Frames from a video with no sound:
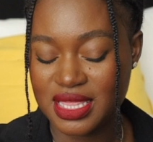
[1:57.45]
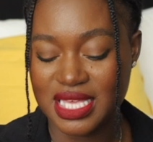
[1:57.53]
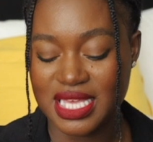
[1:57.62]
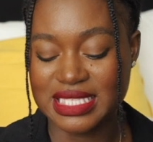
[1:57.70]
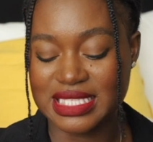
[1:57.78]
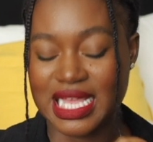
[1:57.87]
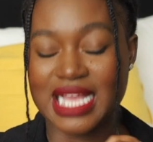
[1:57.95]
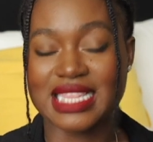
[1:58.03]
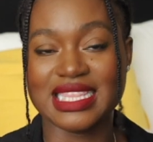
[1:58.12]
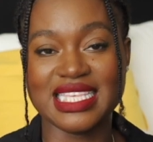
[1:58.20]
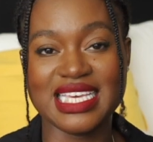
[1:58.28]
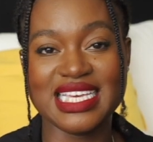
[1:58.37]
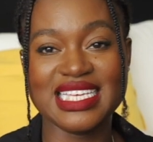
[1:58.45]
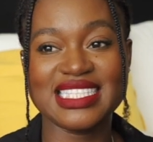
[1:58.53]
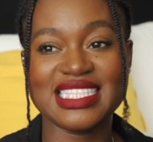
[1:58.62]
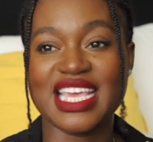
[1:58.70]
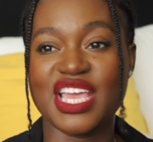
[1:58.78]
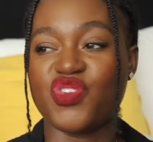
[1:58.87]
things like
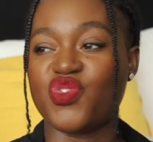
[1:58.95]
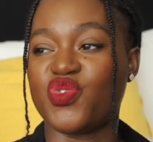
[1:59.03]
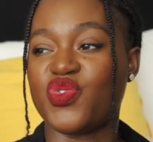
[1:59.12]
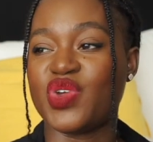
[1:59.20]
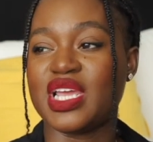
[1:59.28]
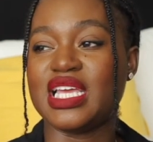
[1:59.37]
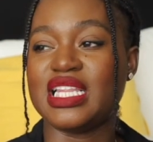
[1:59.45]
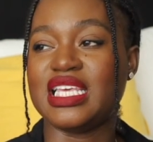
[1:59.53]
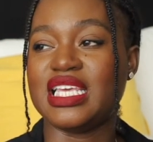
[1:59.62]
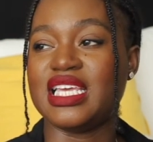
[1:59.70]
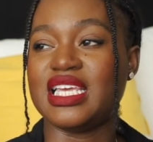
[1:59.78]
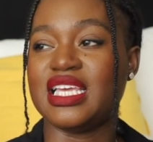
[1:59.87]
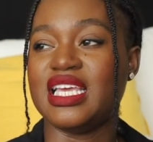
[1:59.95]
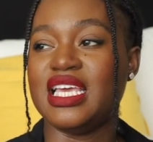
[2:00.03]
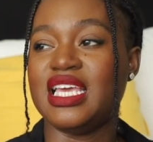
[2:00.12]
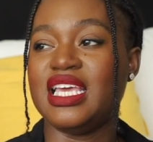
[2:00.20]
this, this narrative really